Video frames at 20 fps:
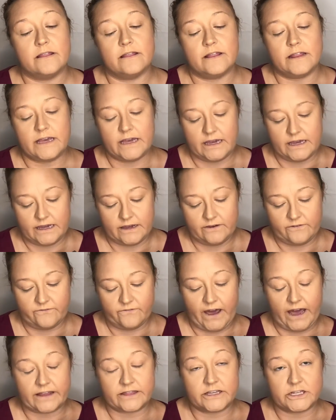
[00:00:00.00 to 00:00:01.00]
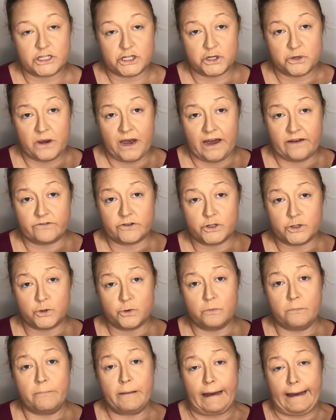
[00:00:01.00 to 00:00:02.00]
the fact that you have
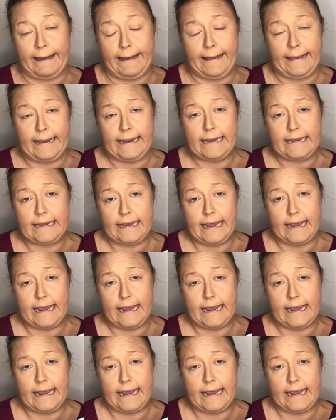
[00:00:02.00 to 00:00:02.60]
to buy